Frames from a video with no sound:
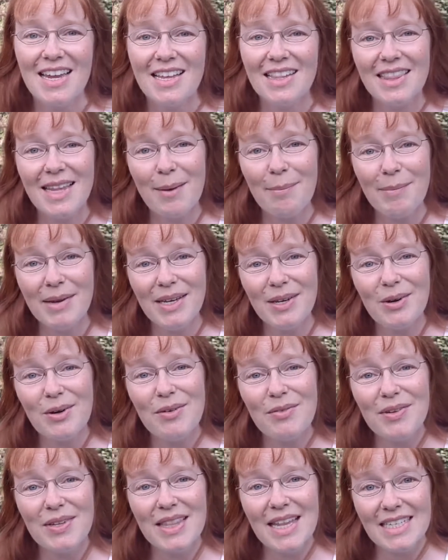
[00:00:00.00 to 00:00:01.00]
Let me know
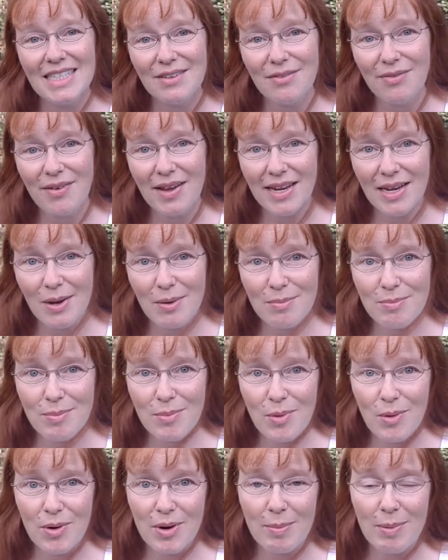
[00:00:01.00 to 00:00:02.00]
if you'd like to find out
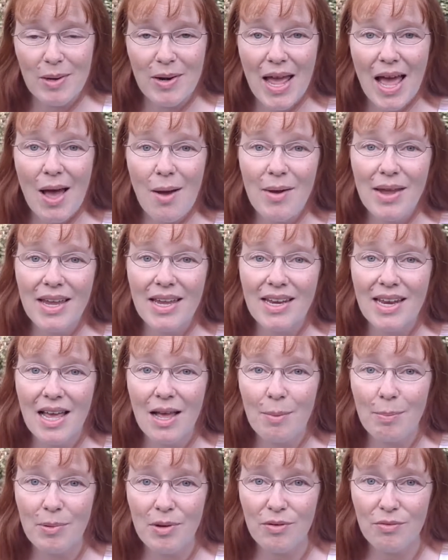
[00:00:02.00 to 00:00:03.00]
more about how I can
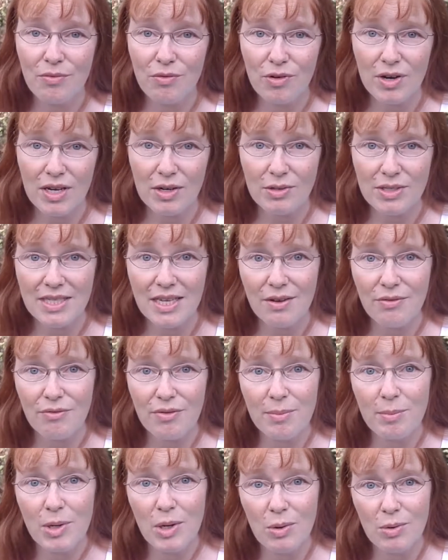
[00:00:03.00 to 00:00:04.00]
help you free yourself
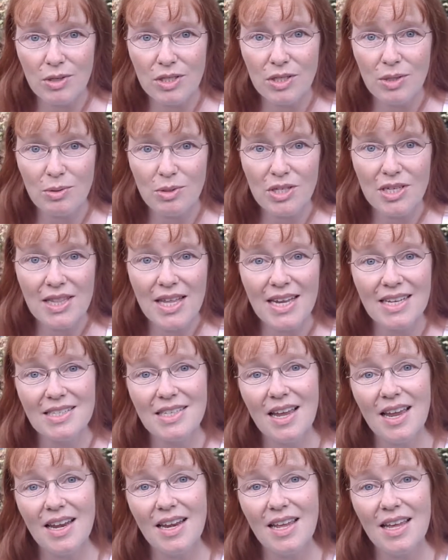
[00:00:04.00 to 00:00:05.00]
from your social
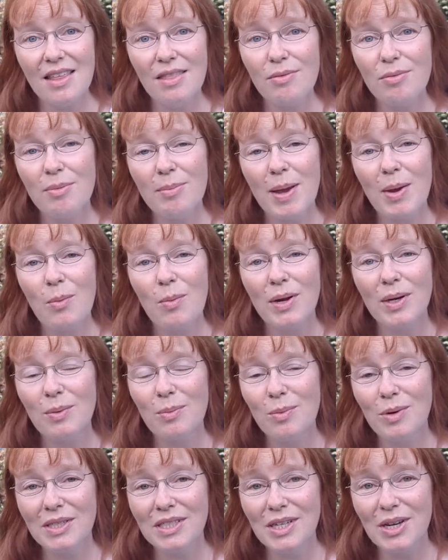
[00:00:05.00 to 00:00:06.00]
anxiety through my
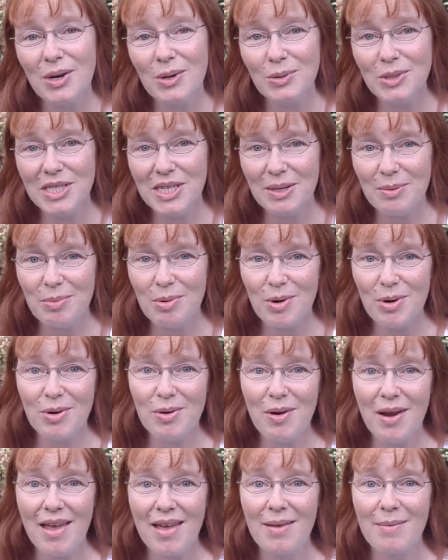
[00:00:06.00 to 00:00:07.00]
one-on-one coaching
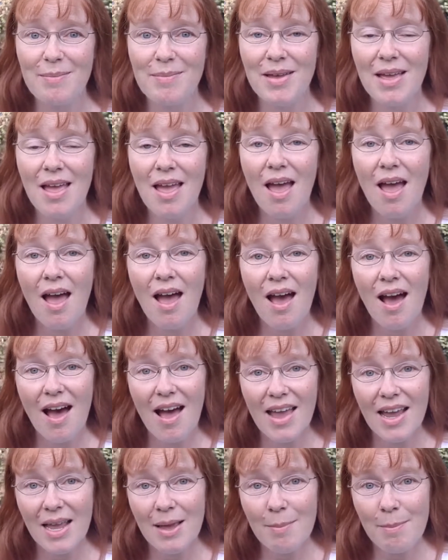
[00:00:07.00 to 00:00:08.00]
program.
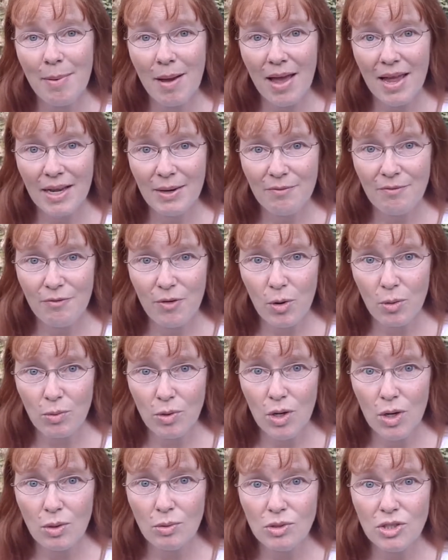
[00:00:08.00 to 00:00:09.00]
I combine
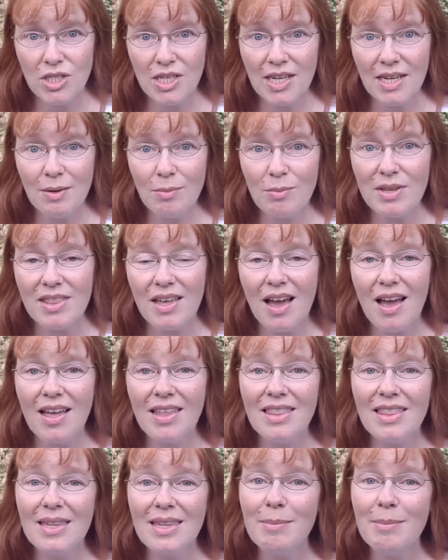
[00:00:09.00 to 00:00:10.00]
phone coaching with
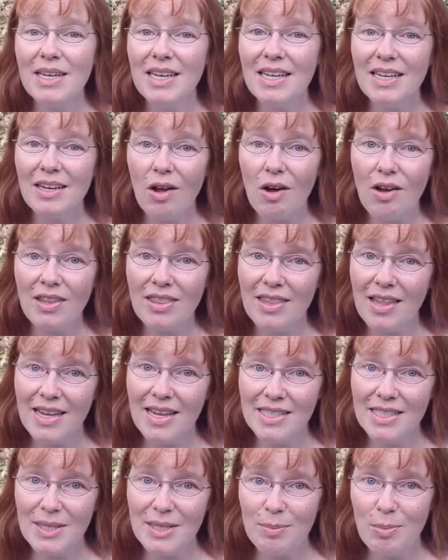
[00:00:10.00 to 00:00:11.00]
unlimited
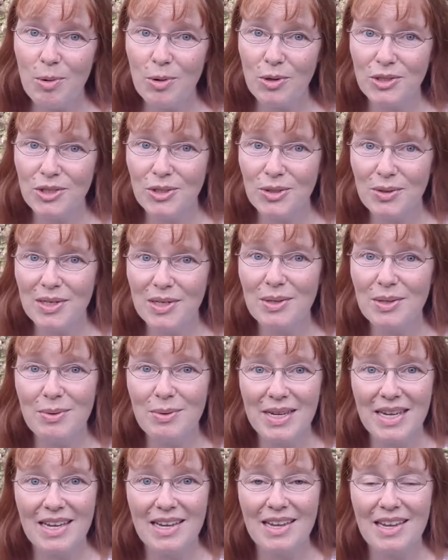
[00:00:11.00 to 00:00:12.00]
online support during the
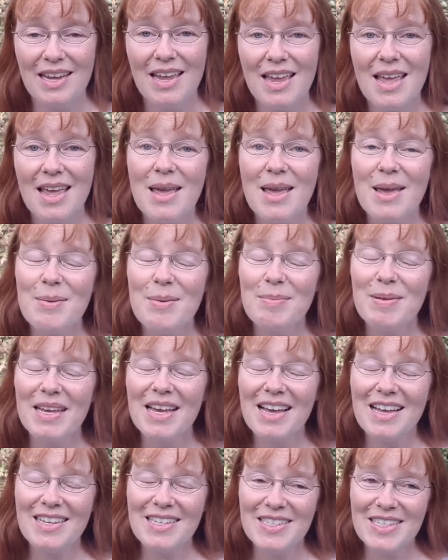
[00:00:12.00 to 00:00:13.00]
week,
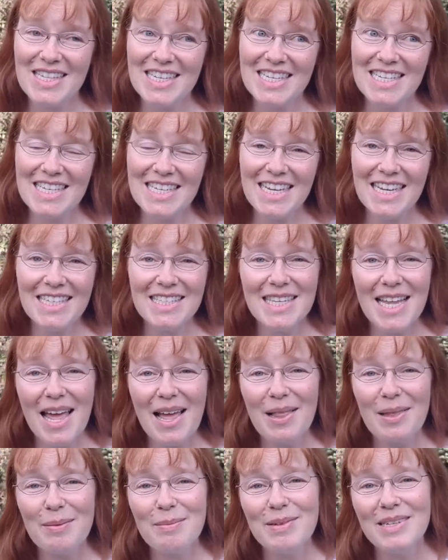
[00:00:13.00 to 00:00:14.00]
because the sixth
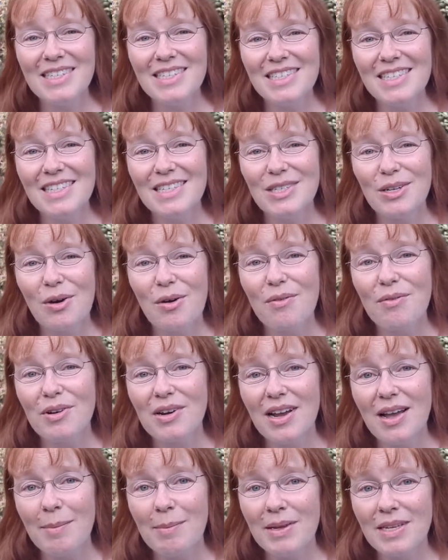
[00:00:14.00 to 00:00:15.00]
element to
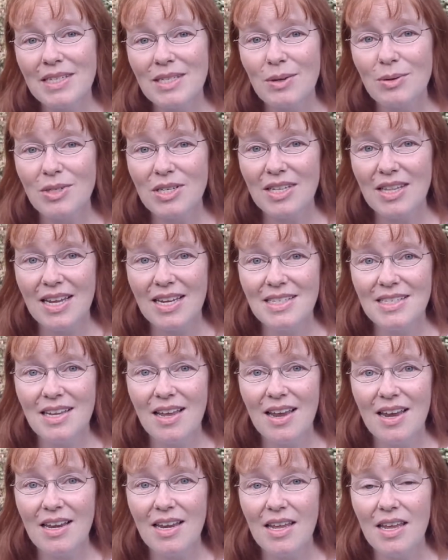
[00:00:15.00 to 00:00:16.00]
overcoming social
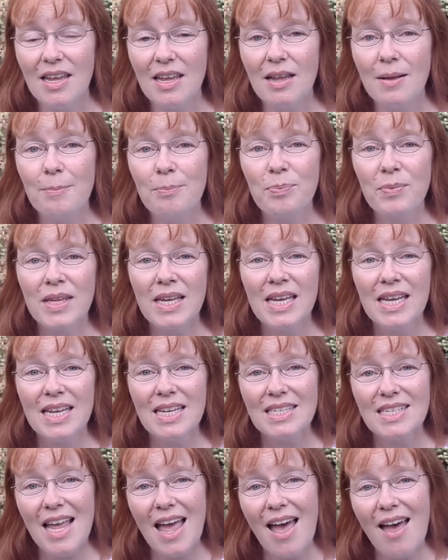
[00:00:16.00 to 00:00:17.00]
anxiety
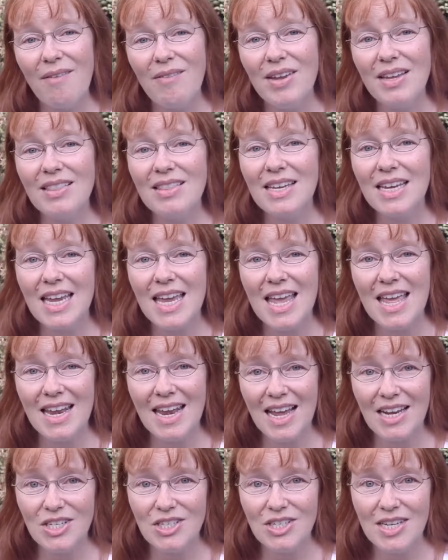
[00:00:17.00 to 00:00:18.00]
is having the
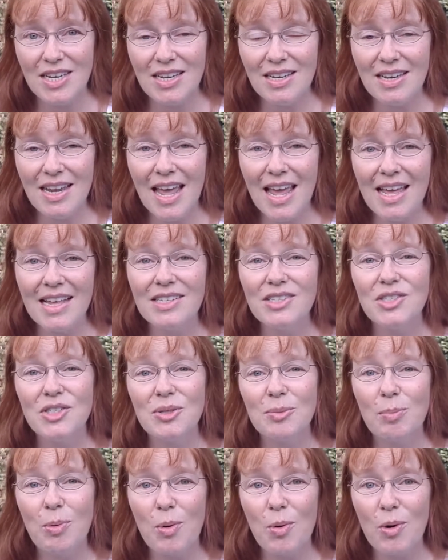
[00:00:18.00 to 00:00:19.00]
connection and
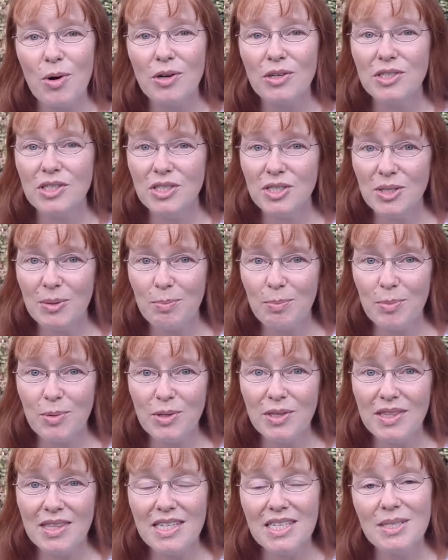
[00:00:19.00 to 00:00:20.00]
support to
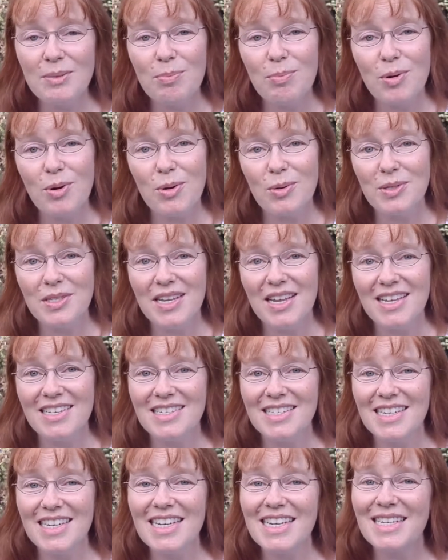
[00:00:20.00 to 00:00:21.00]
put this
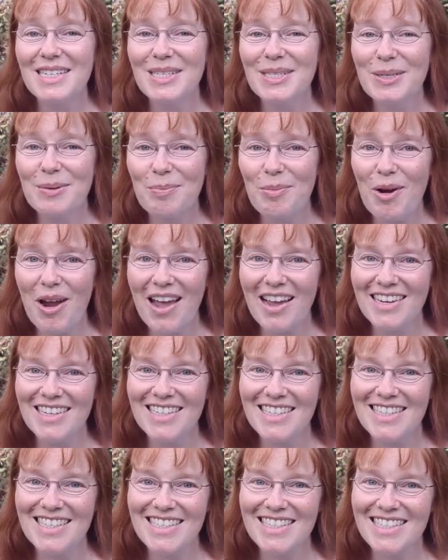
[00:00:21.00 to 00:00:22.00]
process into
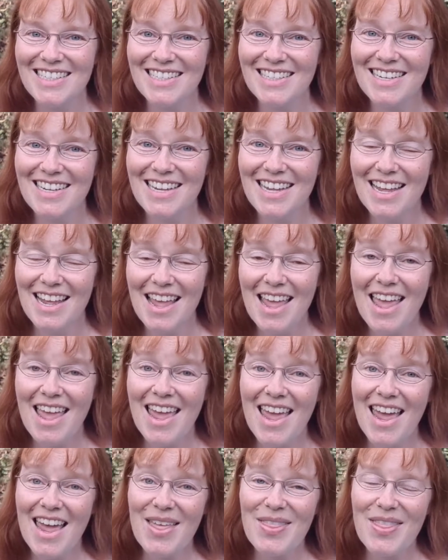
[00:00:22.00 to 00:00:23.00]
practice.
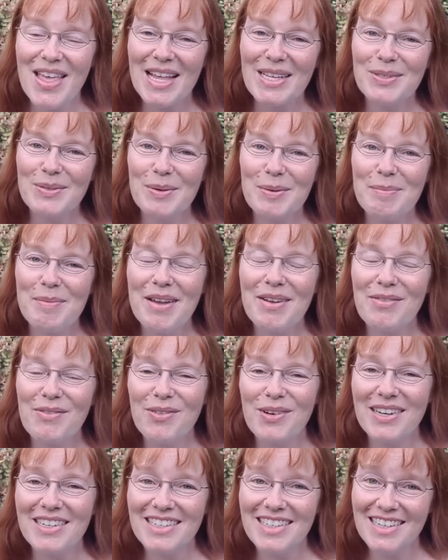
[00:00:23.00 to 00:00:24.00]
And that's what my
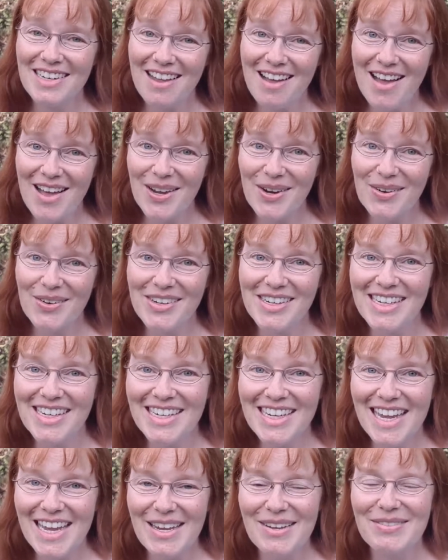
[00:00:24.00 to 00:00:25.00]
friend in
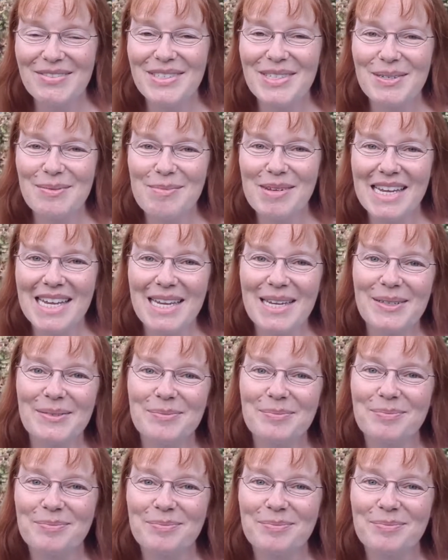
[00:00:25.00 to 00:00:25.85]
Hungary gave to me.